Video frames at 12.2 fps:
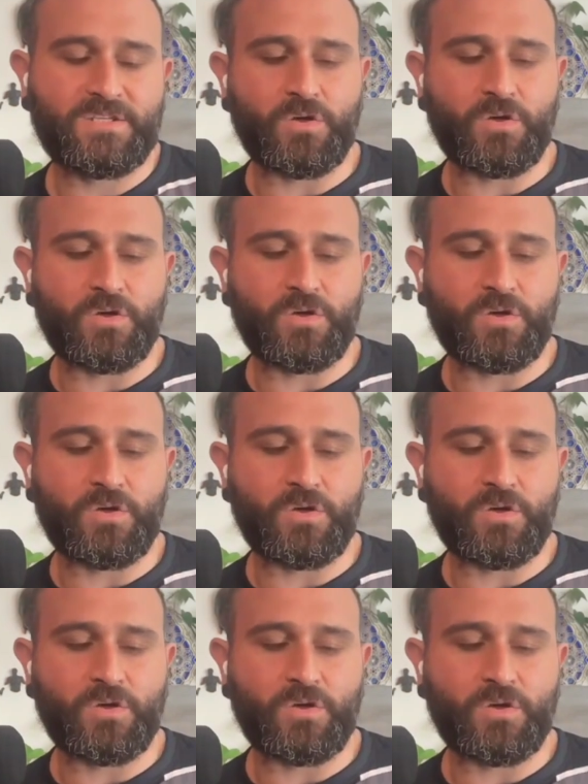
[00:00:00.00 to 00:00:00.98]
and so
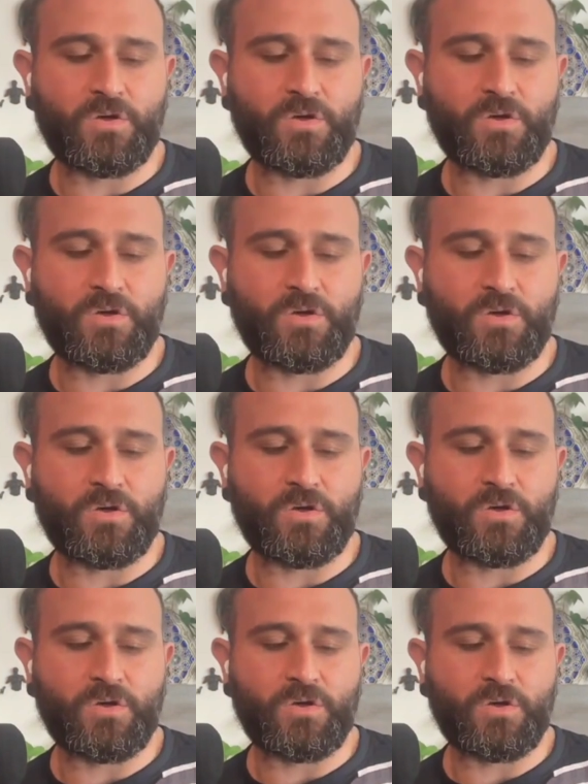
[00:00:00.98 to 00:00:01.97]

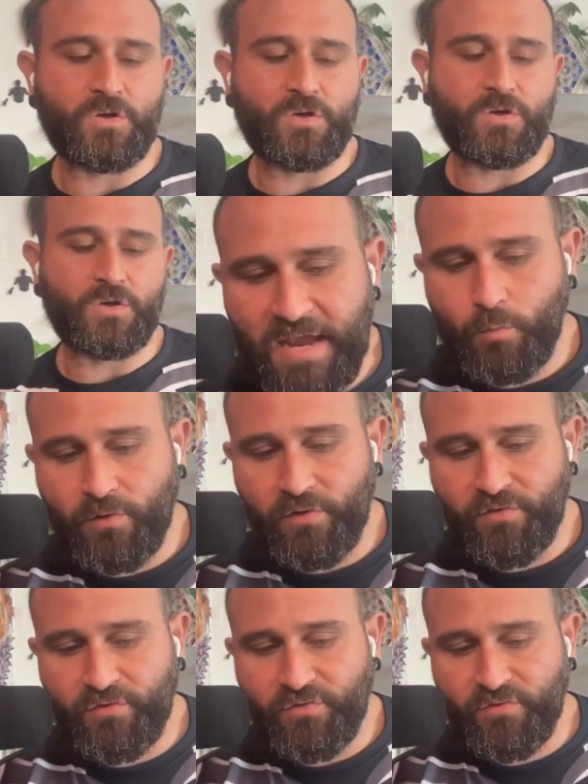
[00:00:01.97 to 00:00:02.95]
uh, the
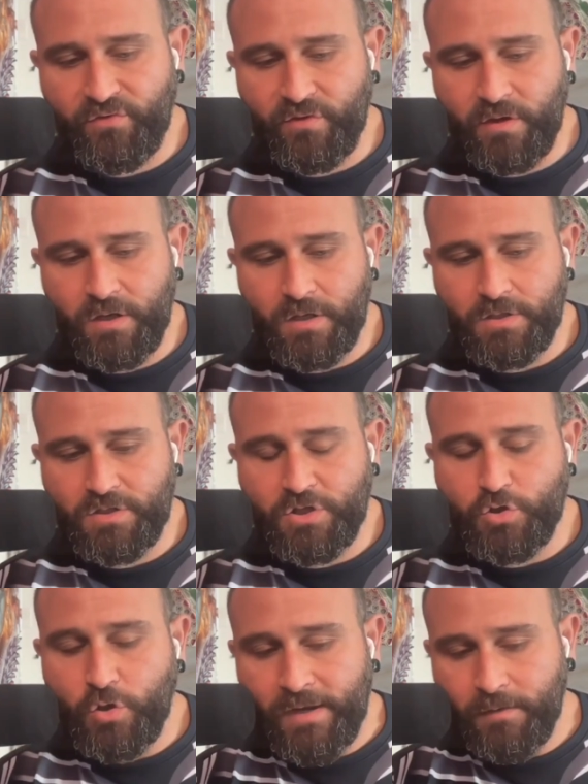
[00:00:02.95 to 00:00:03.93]
idea was
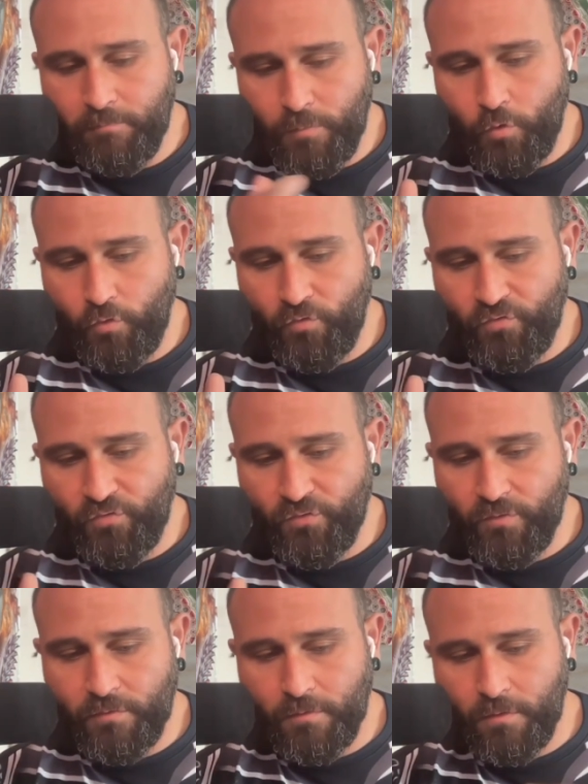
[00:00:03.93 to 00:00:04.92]
to try to move
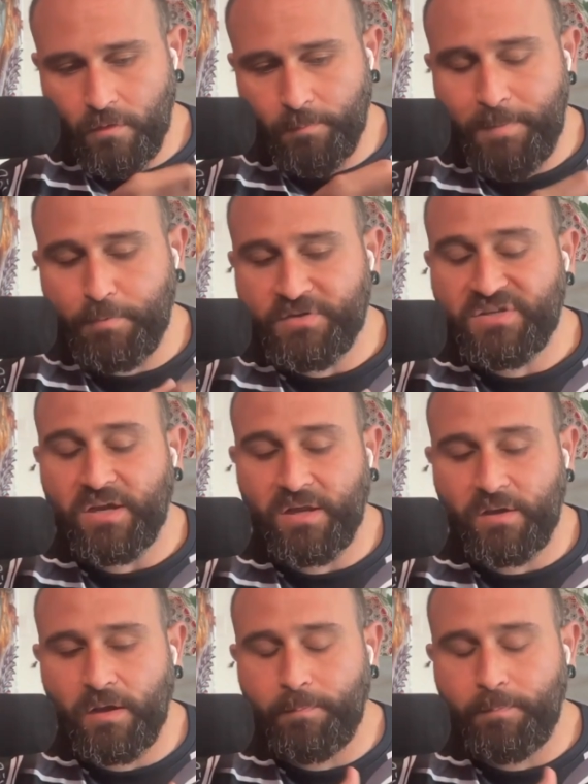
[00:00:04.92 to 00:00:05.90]
people
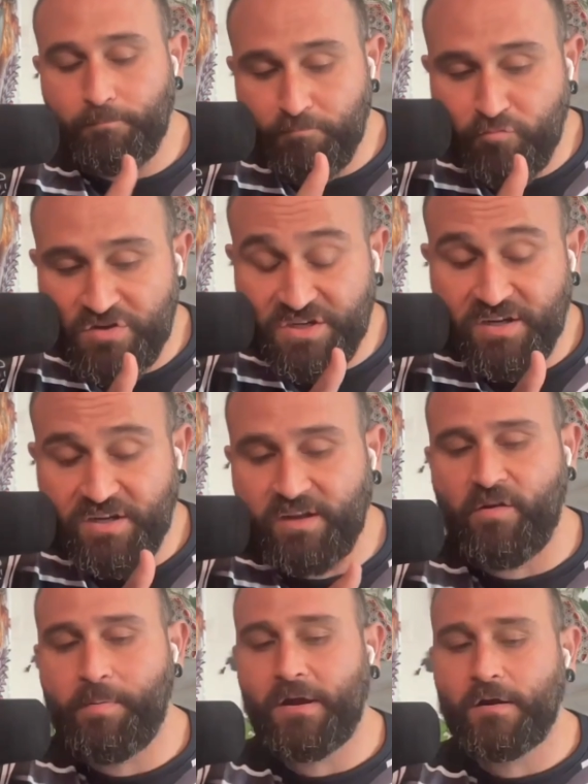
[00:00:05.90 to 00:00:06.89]
stuck in a rigidity
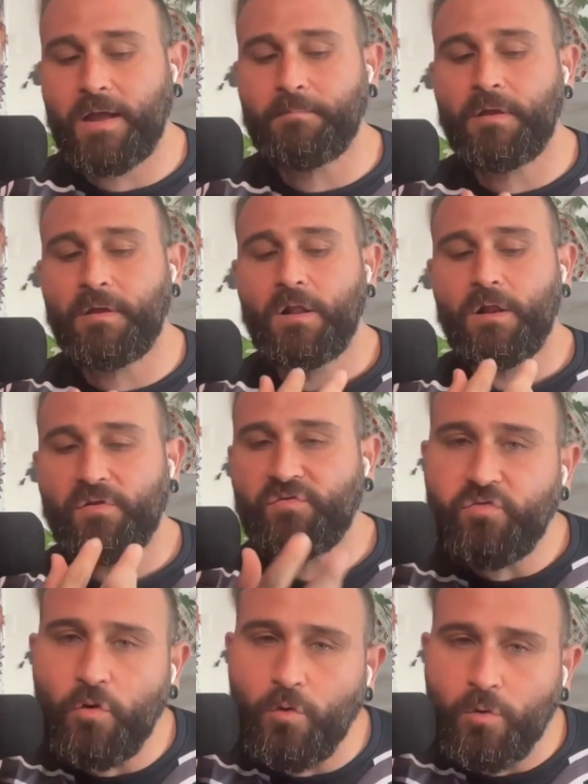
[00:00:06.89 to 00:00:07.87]
of a paradigm
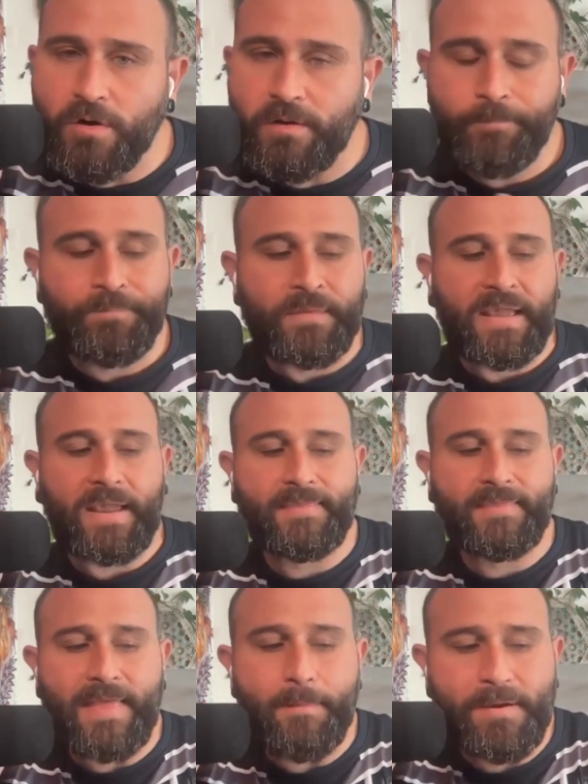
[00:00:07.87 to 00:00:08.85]
forward,
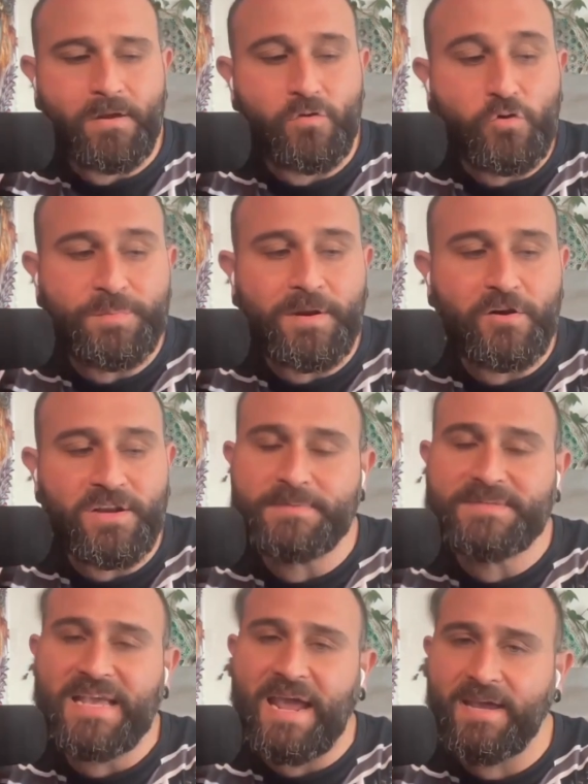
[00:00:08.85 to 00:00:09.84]
and that par- those
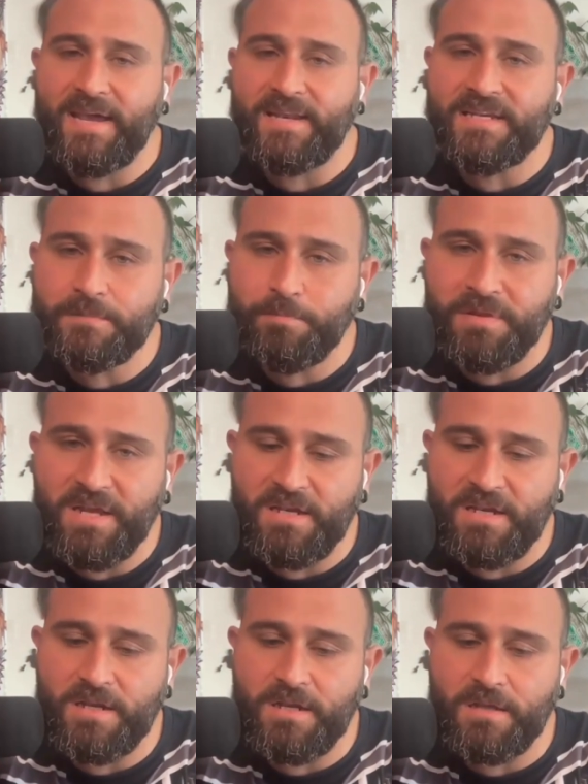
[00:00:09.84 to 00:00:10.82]
paradigms can't
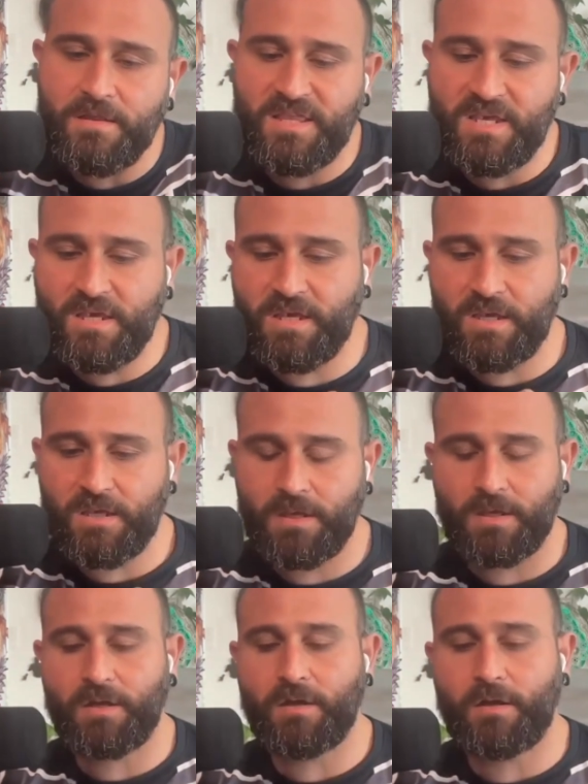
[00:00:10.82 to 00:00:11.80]
explain
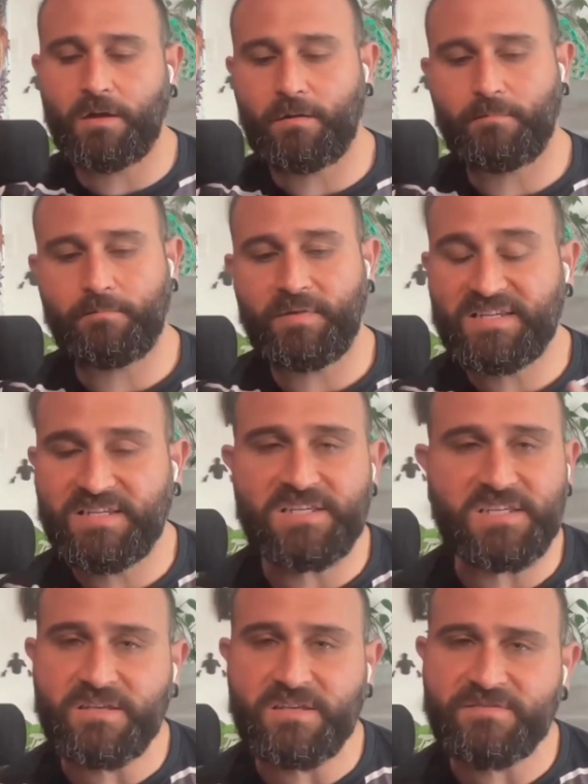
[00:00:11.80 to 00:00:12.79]
the um,
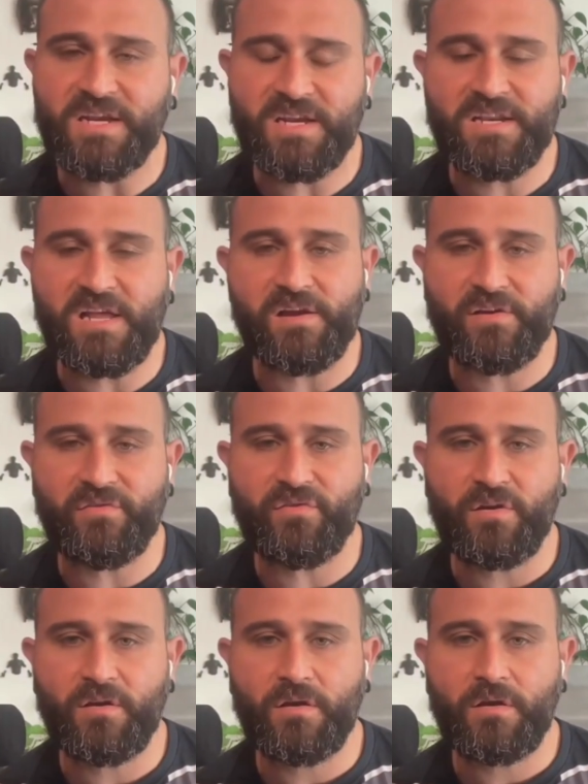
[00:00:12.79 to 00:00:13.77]
existence of
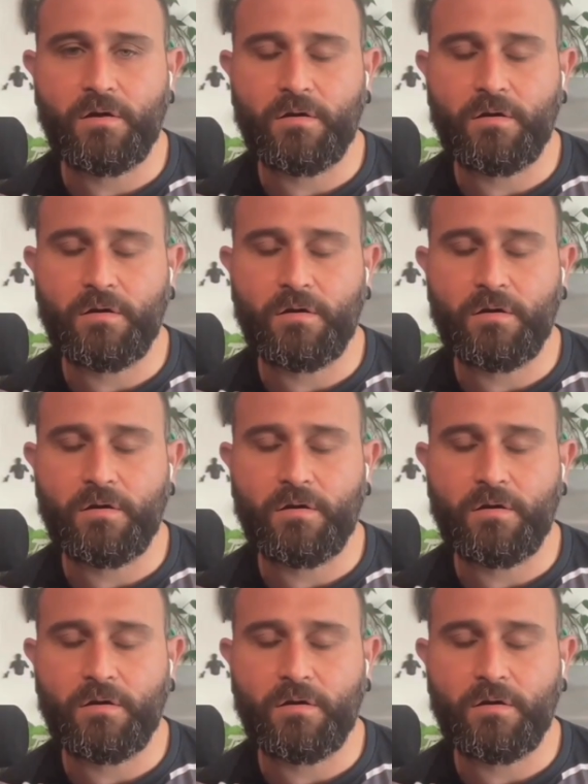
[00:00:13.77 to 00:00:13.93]
psychedelics,